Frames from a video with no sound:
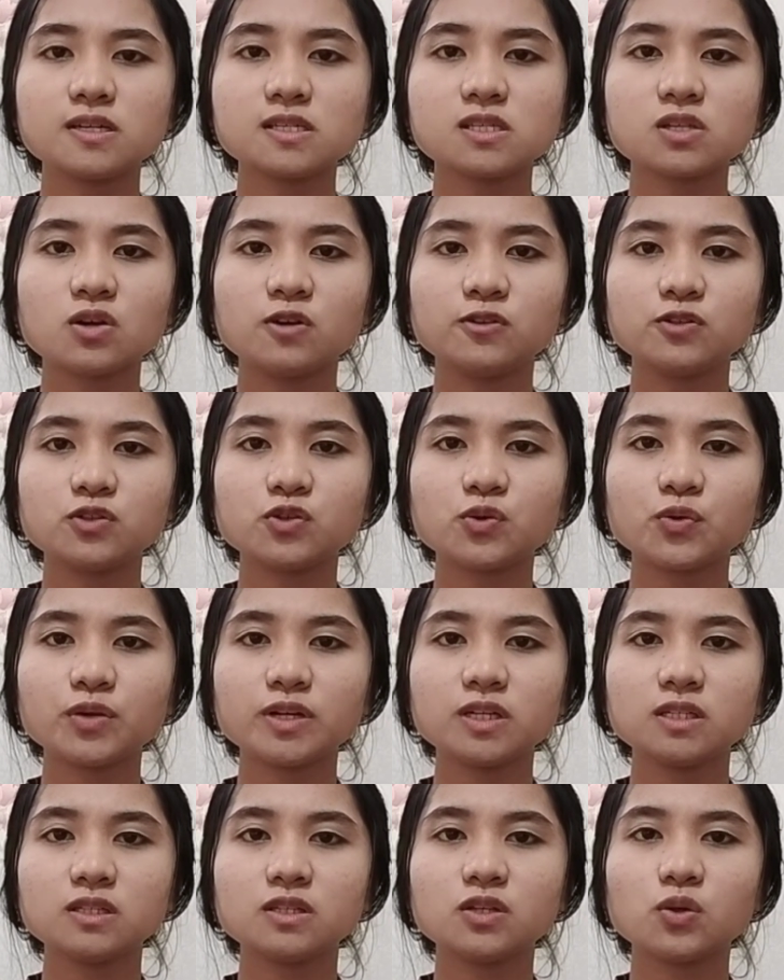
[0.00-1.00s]

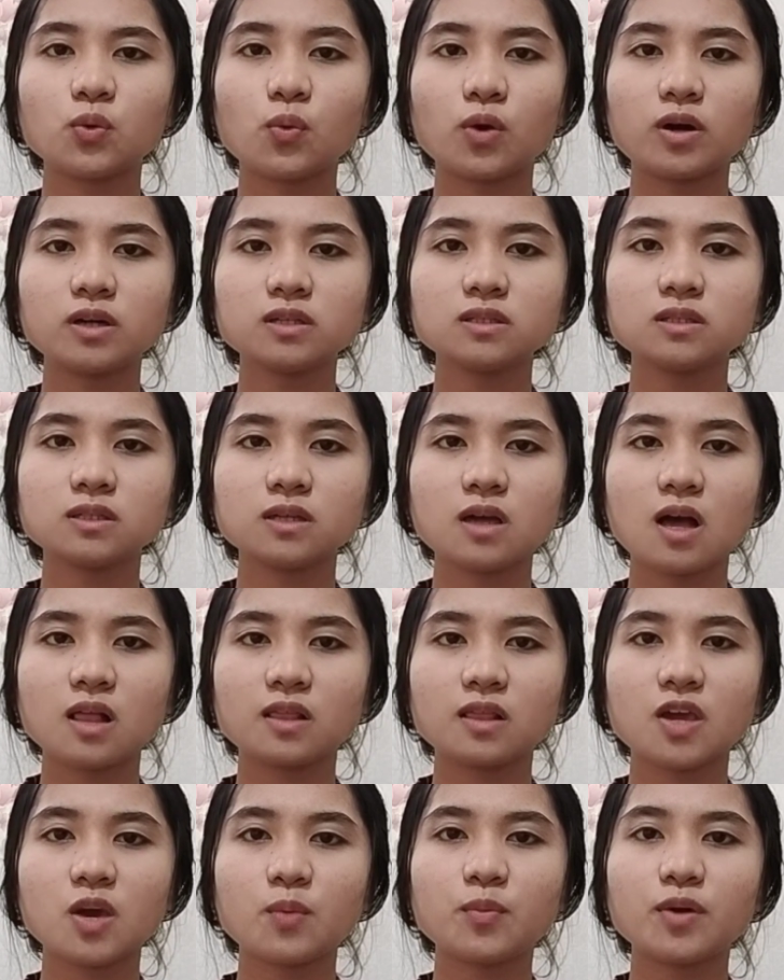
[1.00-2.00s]
century, the word
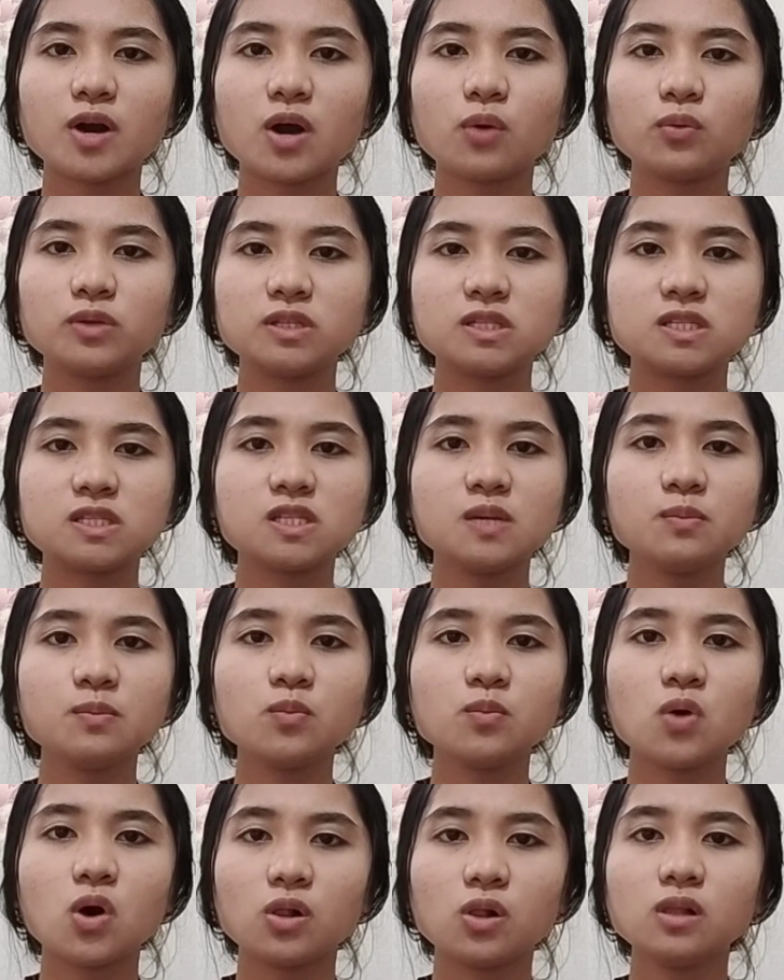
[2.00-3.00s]
algebra with
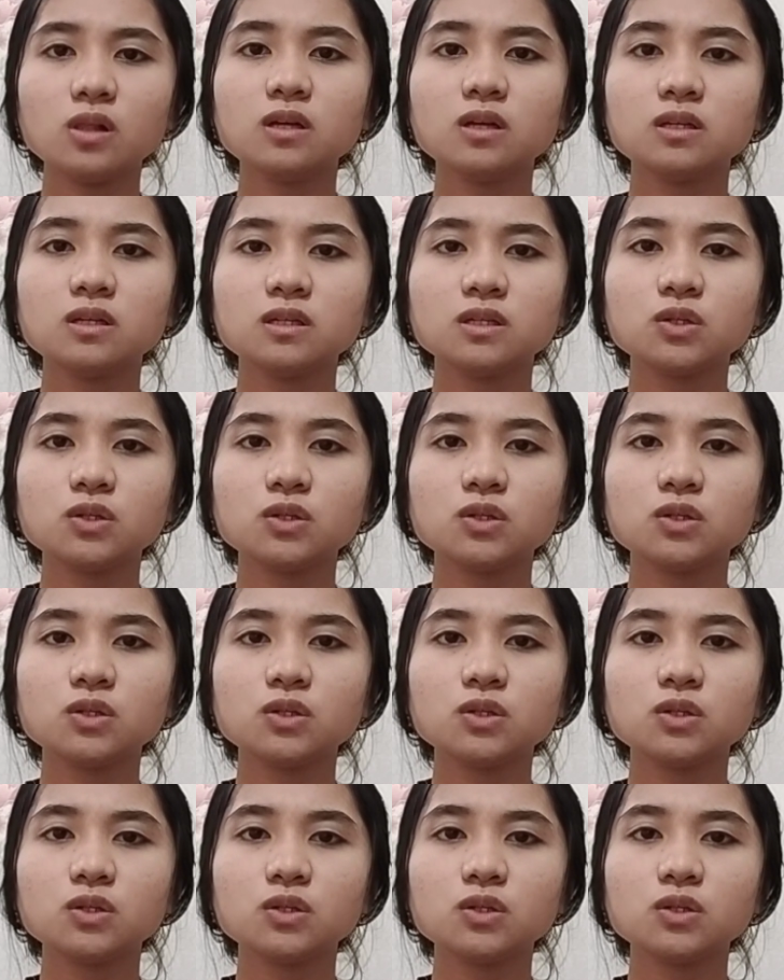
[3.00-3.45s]
symbol.